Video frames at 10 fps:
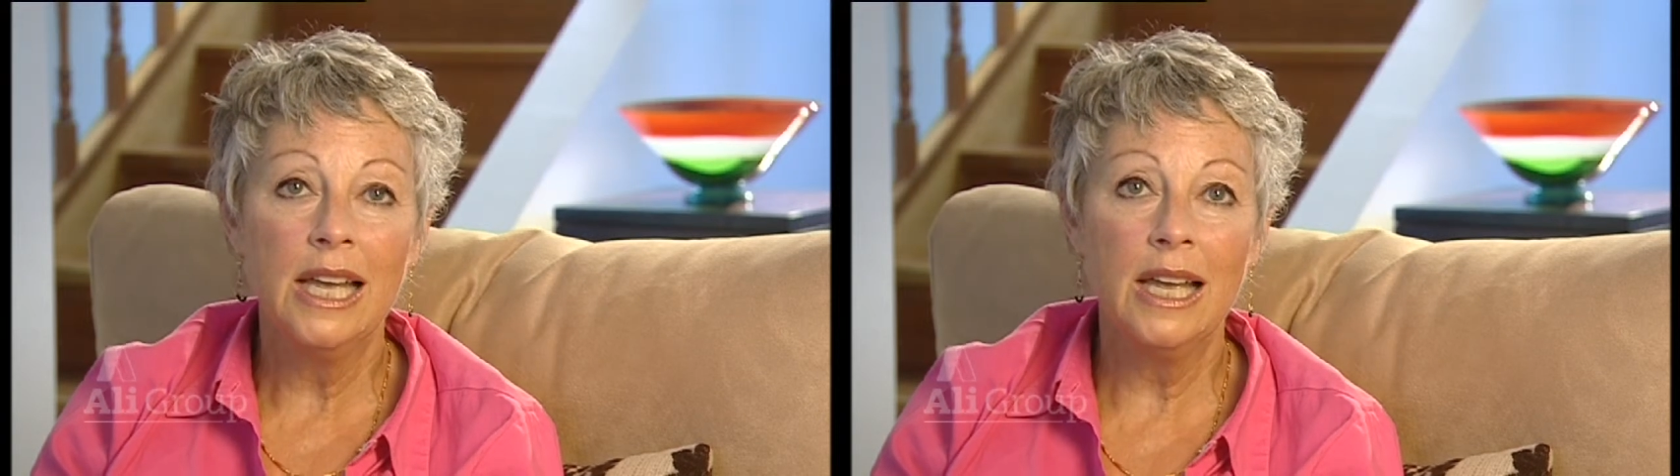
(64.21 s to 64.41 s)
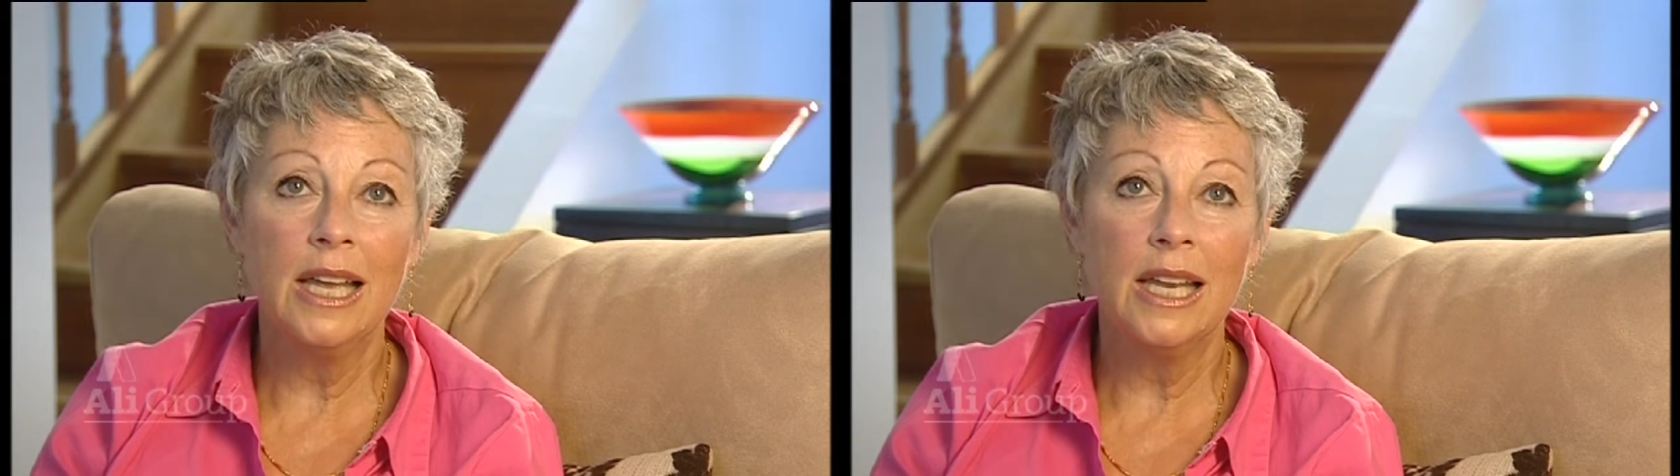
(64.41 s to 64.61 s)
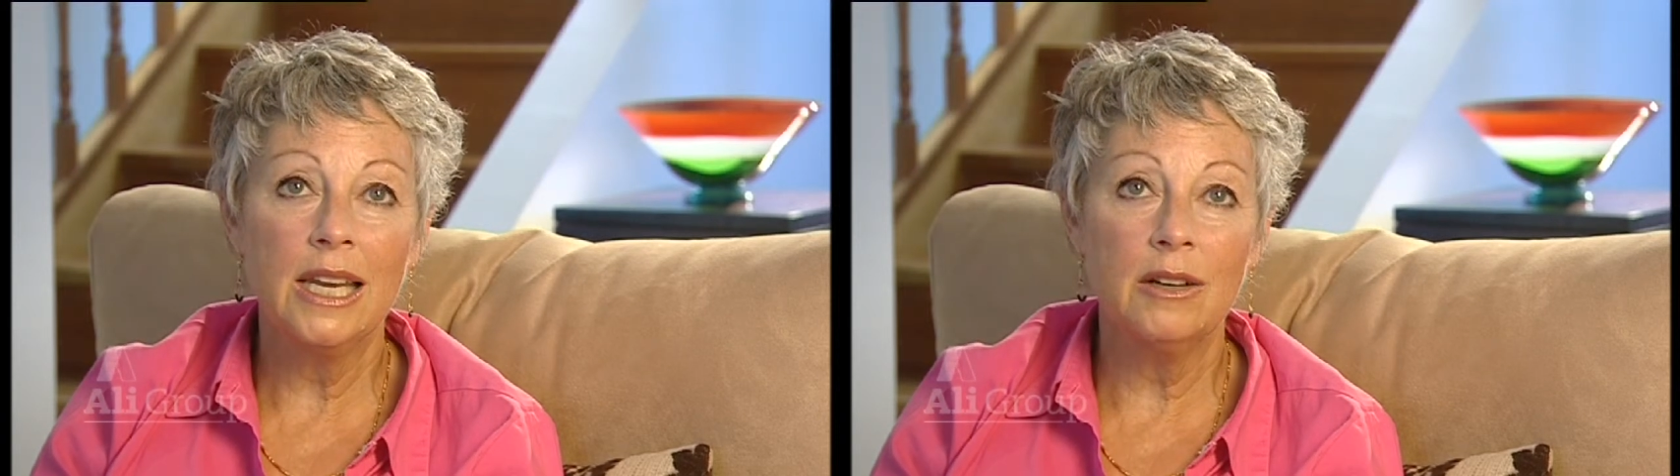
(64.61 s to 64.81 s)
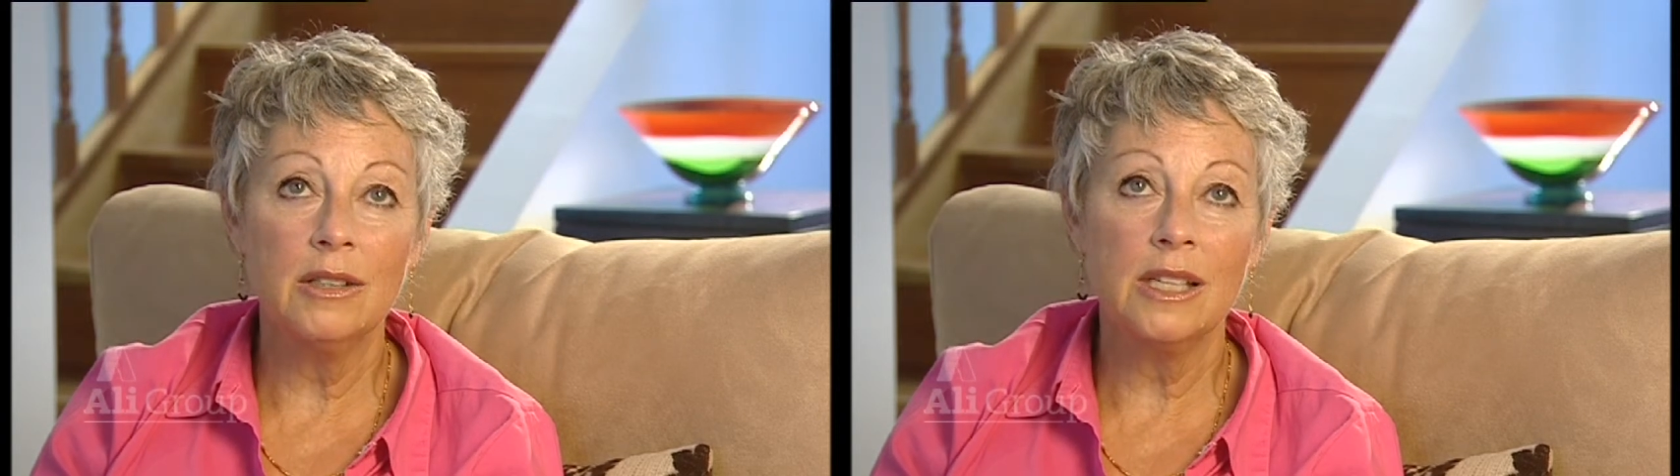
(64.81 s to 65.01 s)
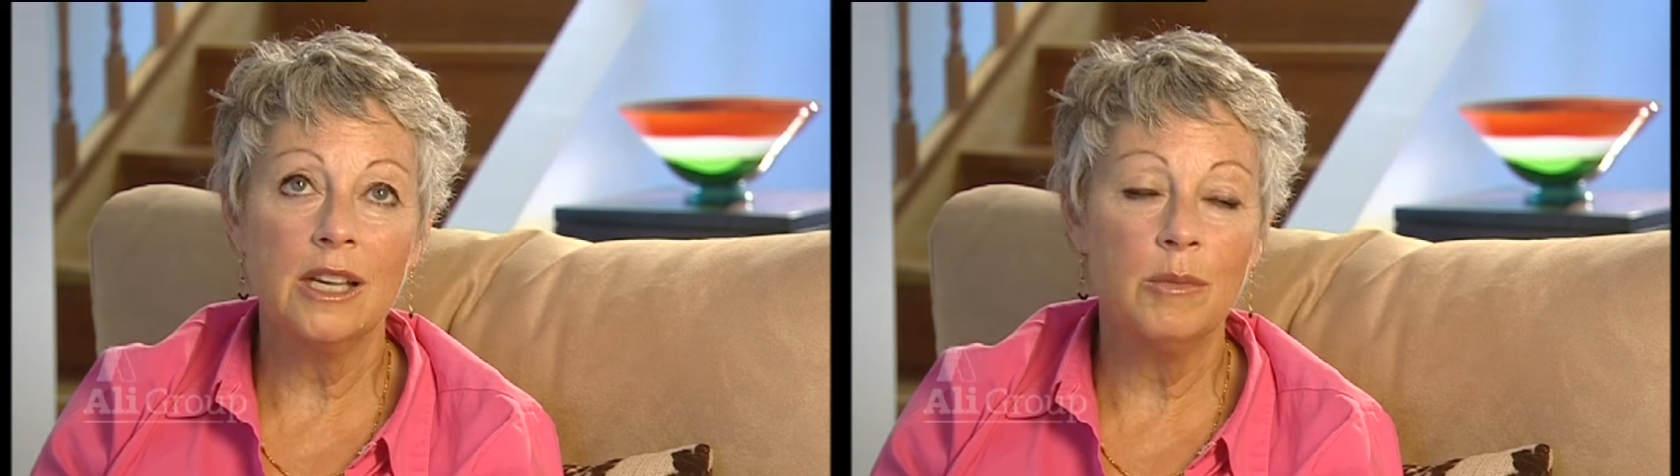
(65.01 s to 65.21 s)
and I
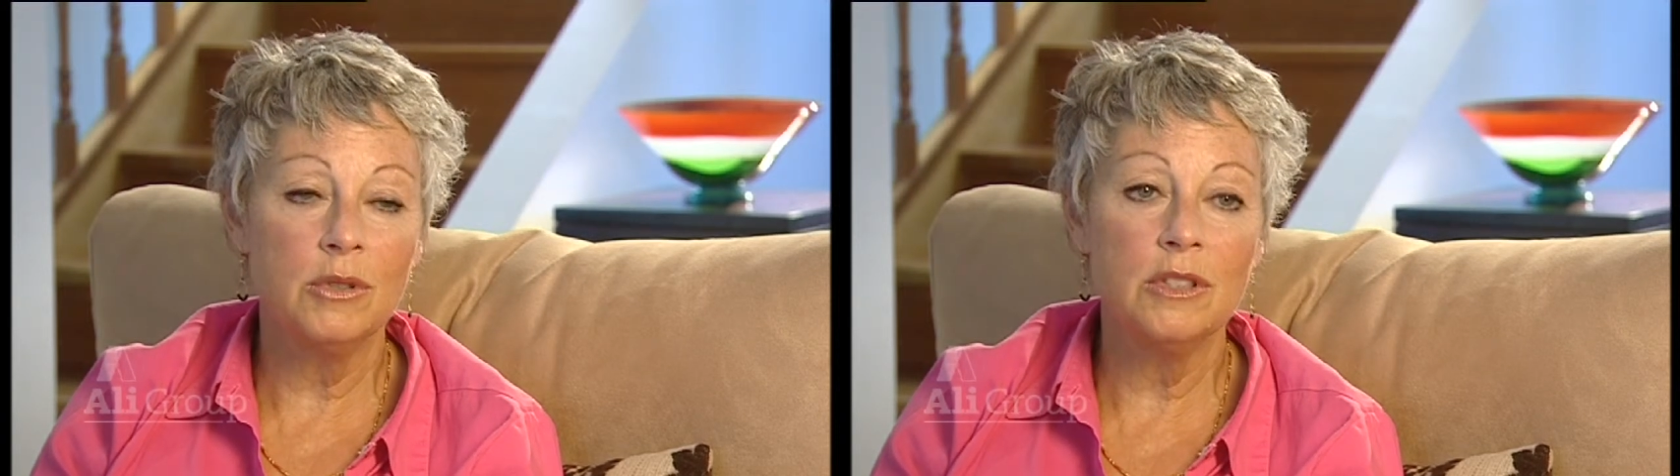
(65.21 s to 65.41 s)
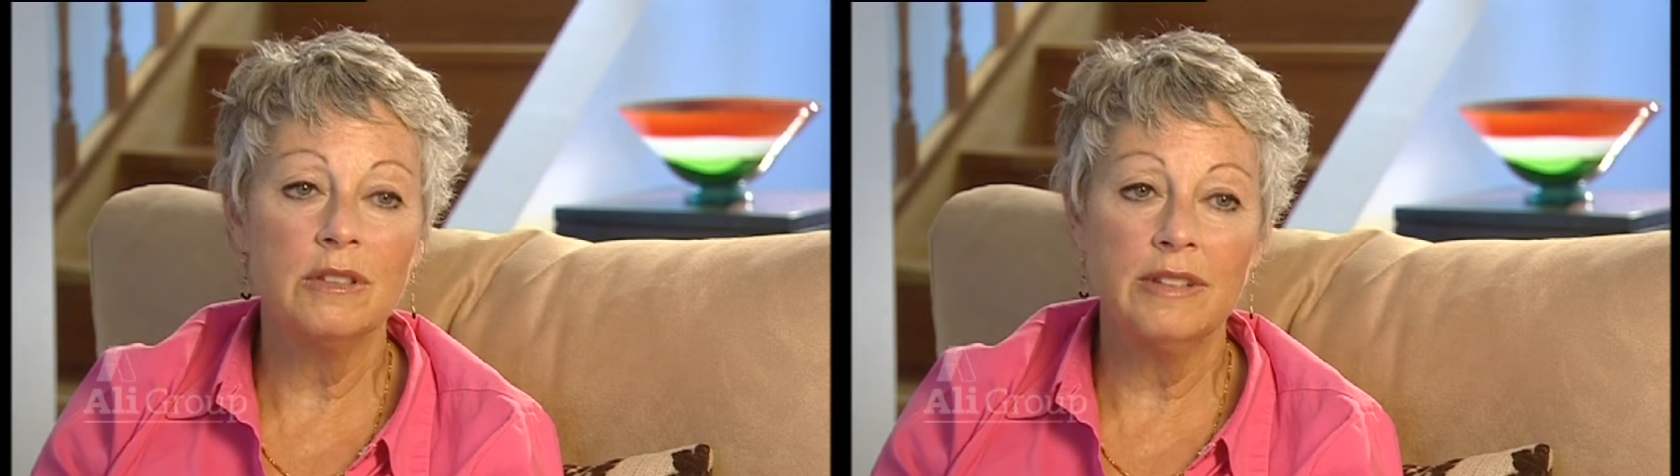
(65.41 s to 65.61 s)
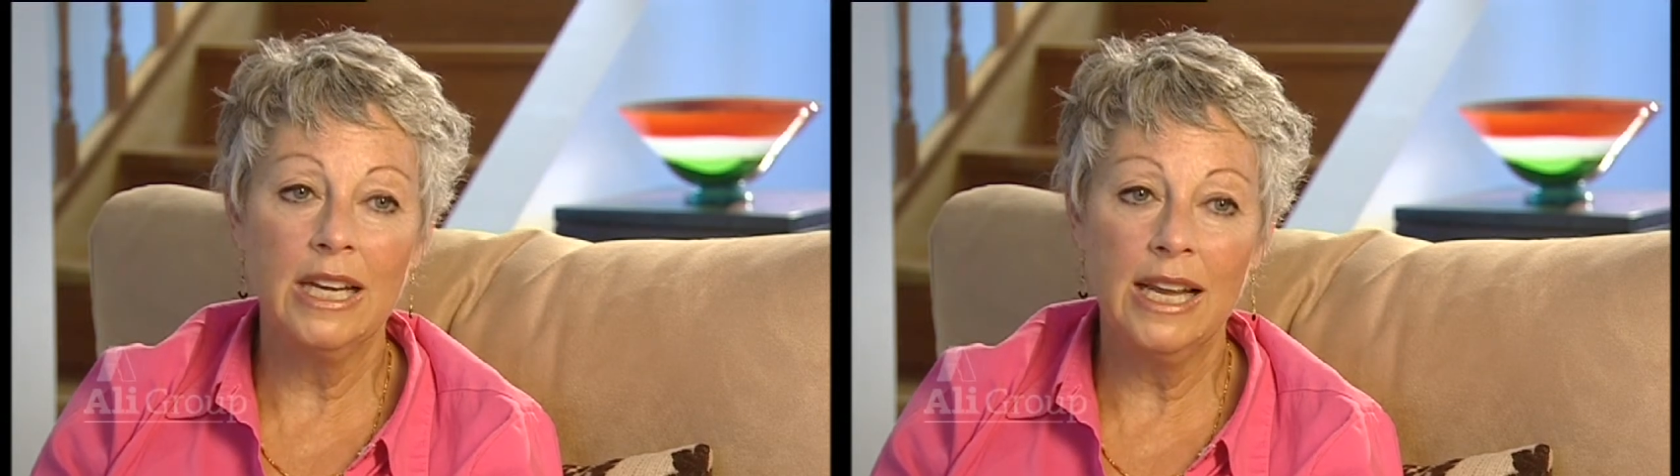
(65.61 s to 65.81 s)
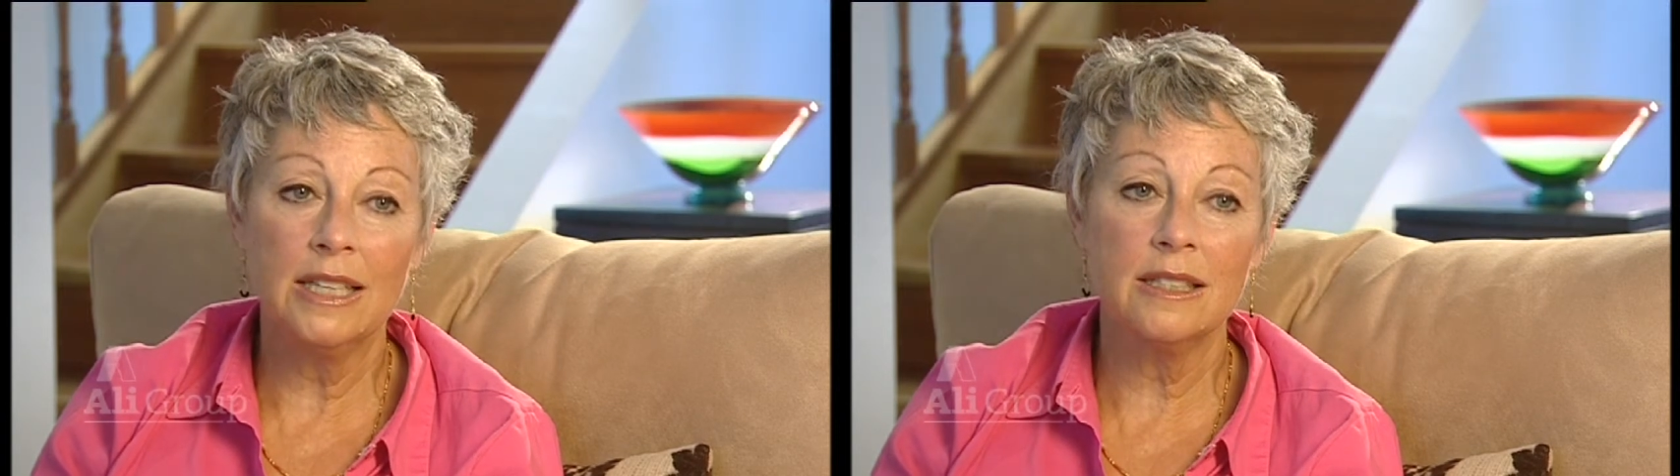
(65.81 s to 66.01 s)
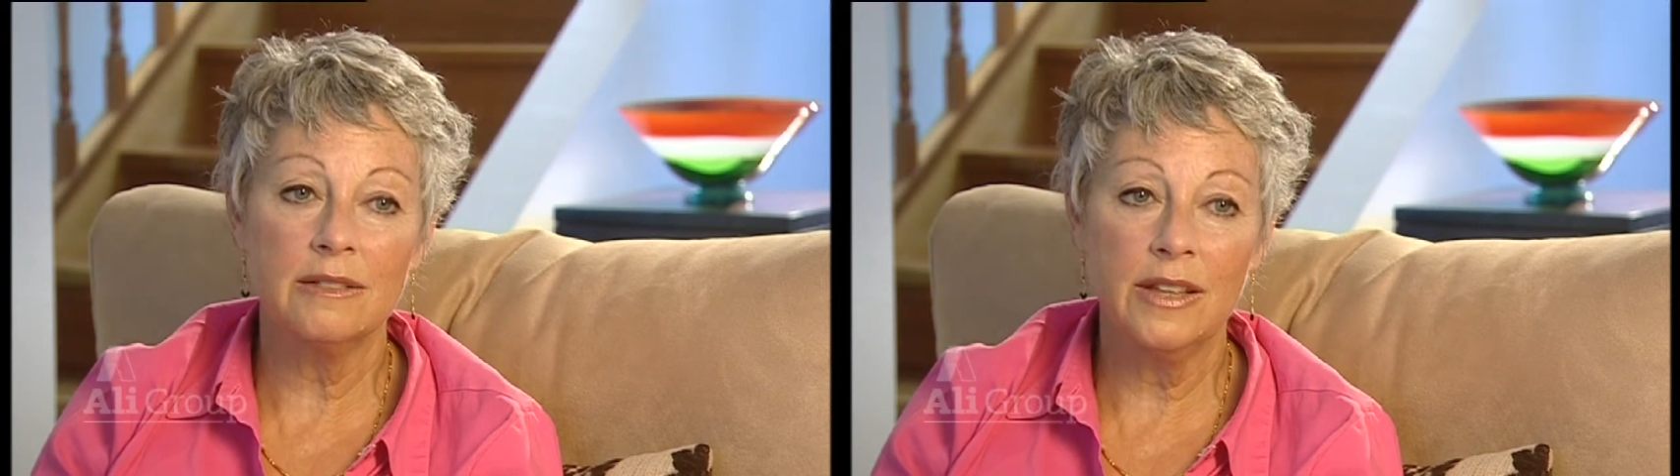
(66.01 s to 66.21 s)
was able to relax